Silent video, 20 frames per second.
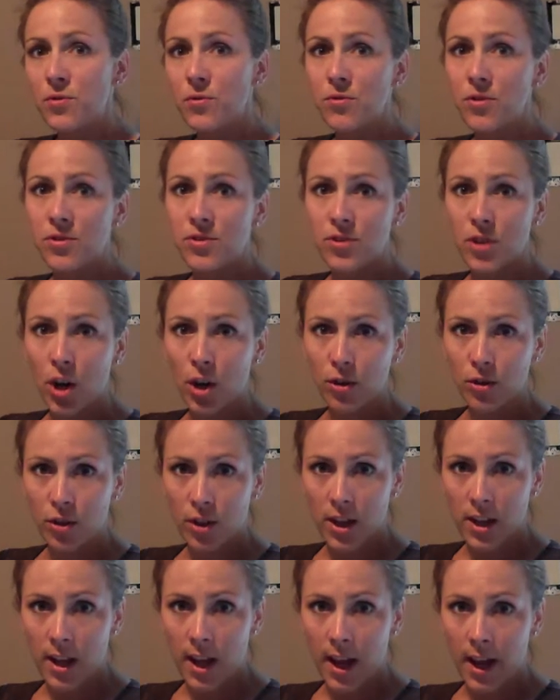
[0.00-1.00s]
so just start
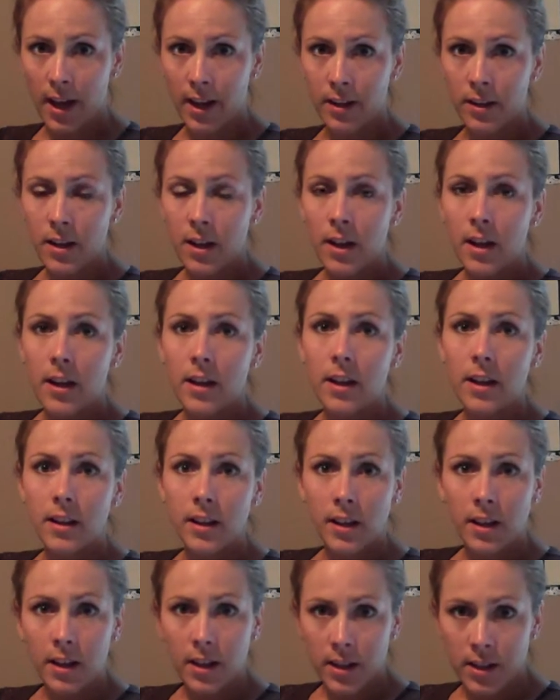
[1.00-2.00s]
looking at
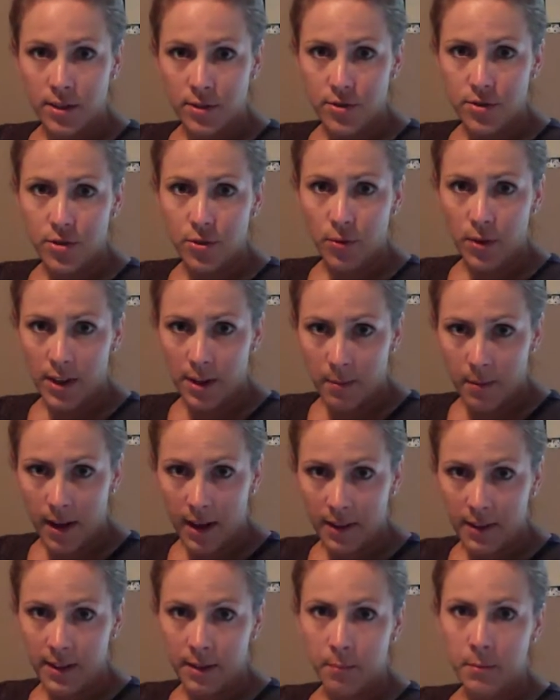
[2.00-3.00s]
getting into
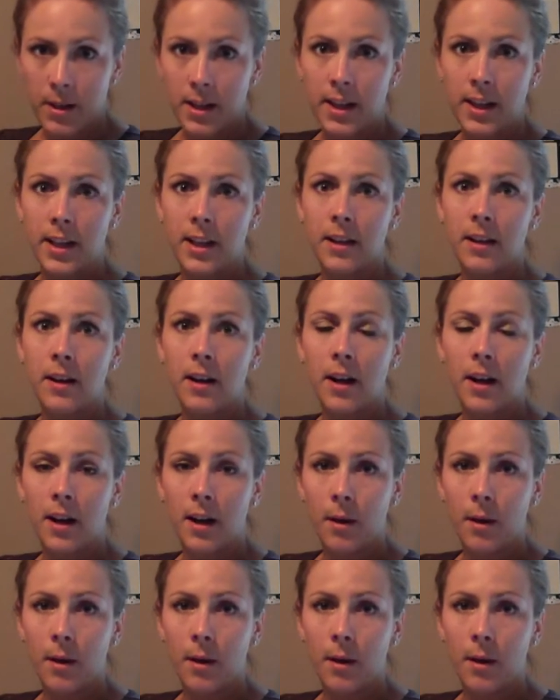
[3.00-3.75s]
emailing me,